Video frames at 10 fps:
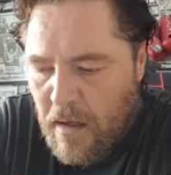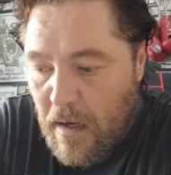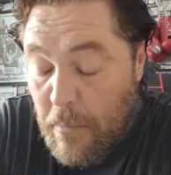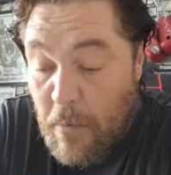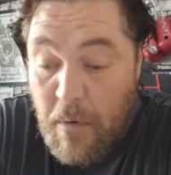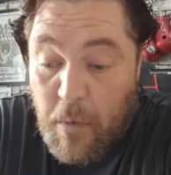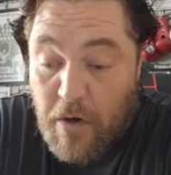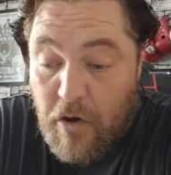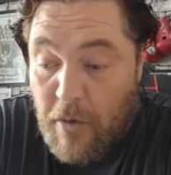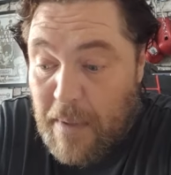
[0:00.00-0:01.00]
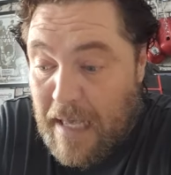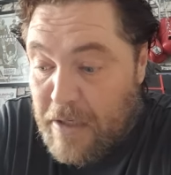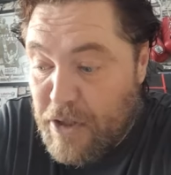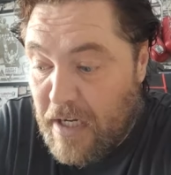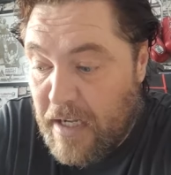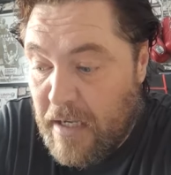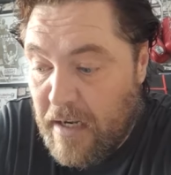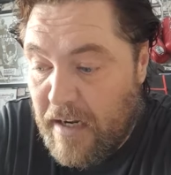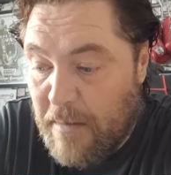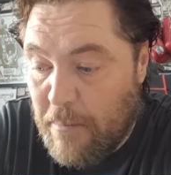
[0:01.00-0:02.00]
won a couple actually,
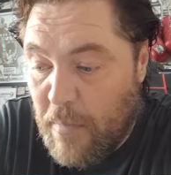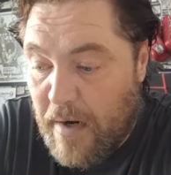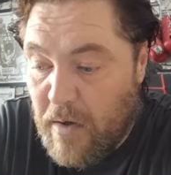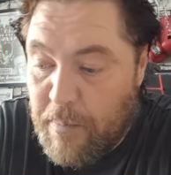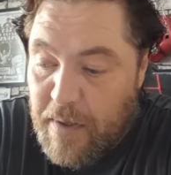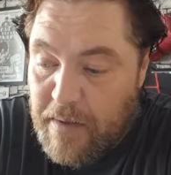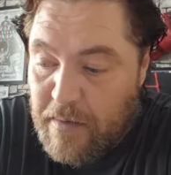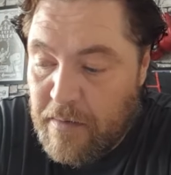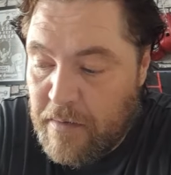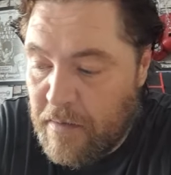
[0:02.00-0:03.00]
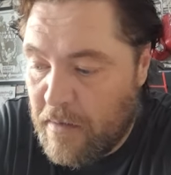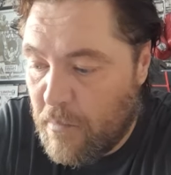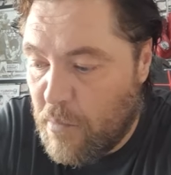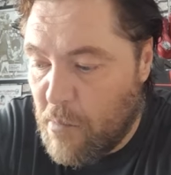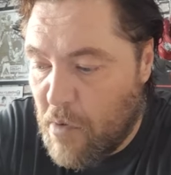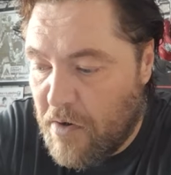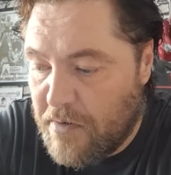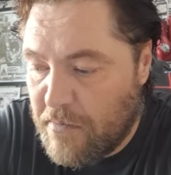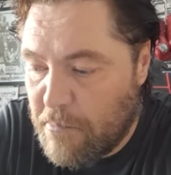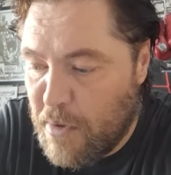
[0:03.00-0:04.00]
and then went up and won
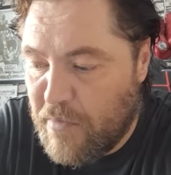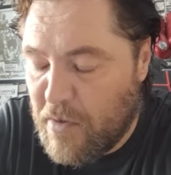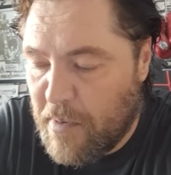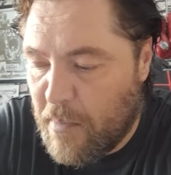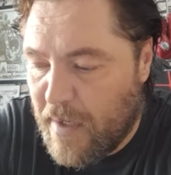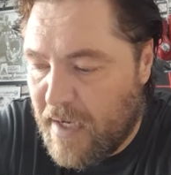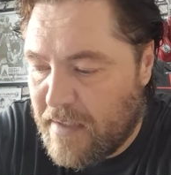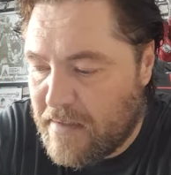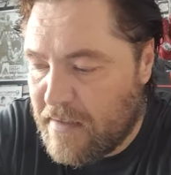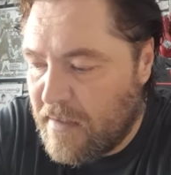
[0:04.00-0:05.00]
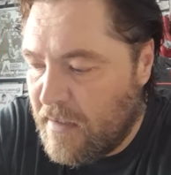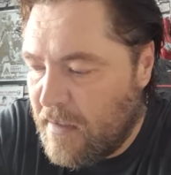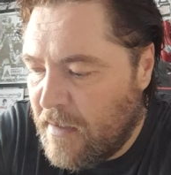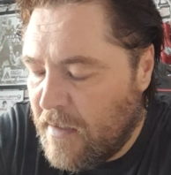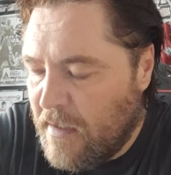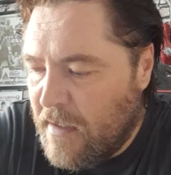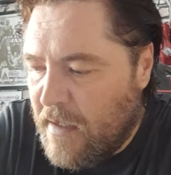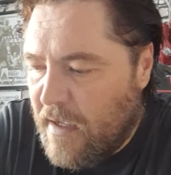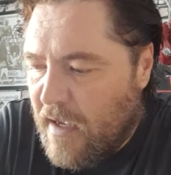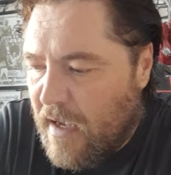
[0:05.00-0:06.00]
one, moved up a weight.
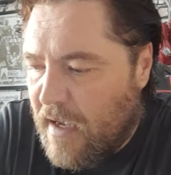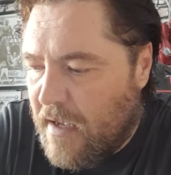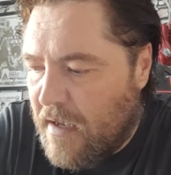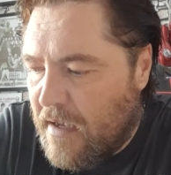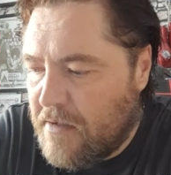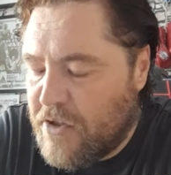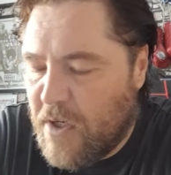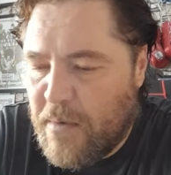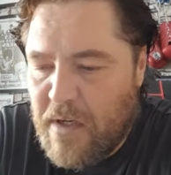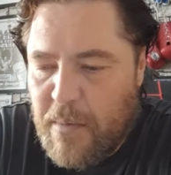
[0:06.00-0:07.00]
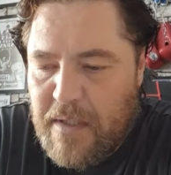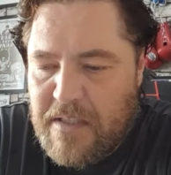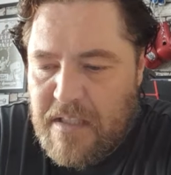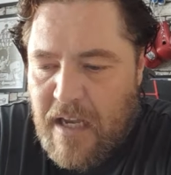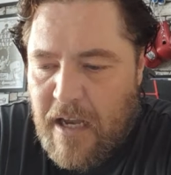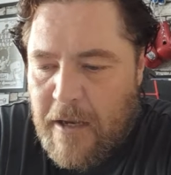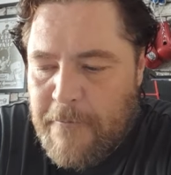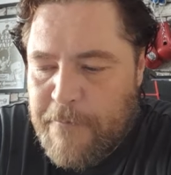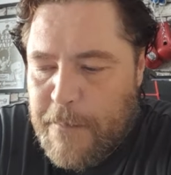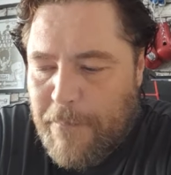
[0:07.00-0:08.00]
Junior was
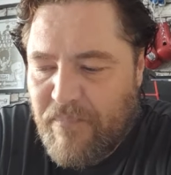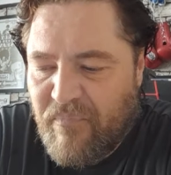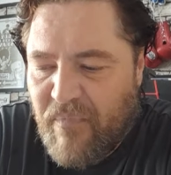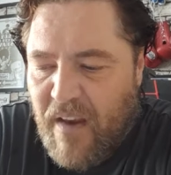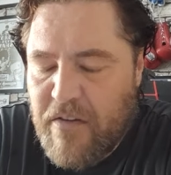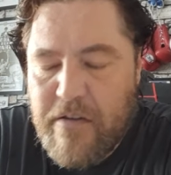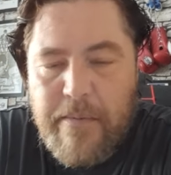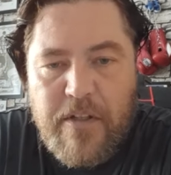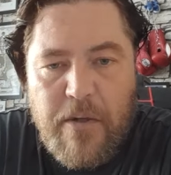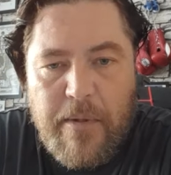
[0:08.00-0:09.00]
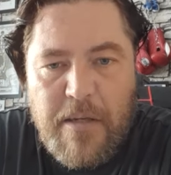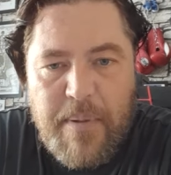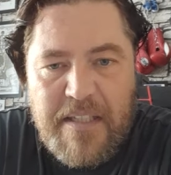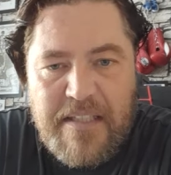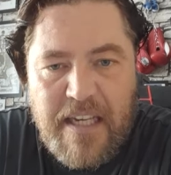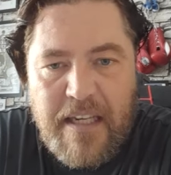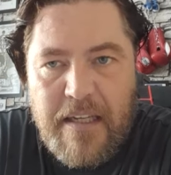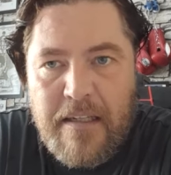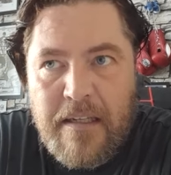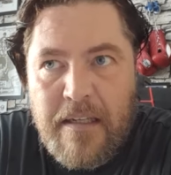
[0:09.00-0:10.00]
the
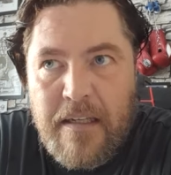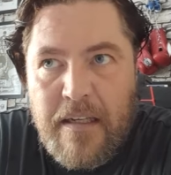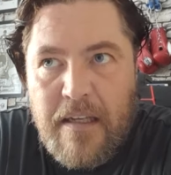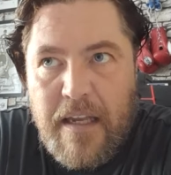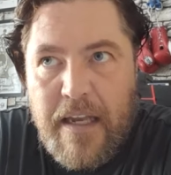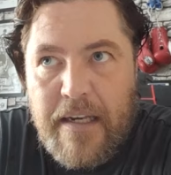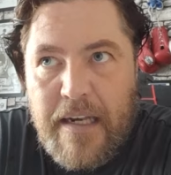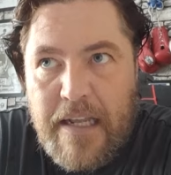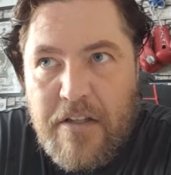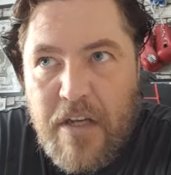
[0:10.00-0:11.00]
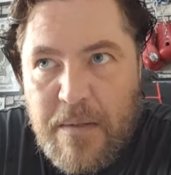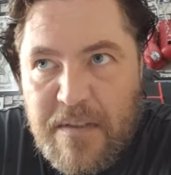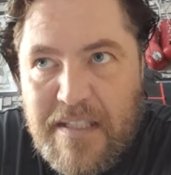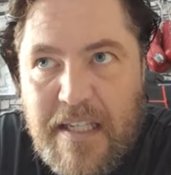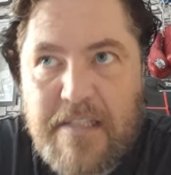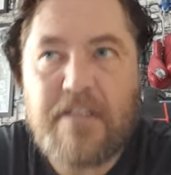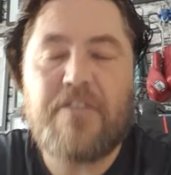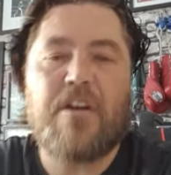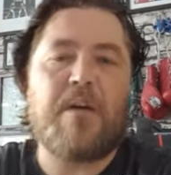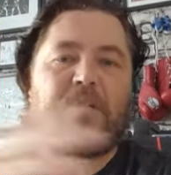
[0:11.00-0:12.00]
WBC in 2006 to
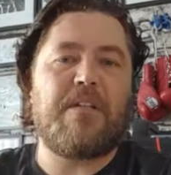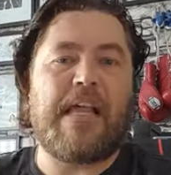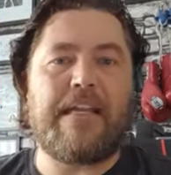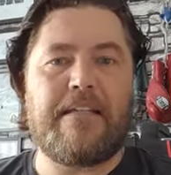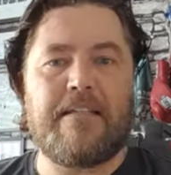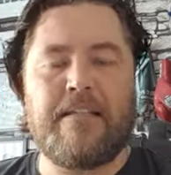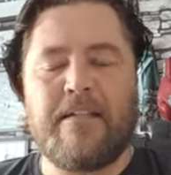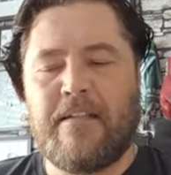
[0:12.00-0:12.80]
2008.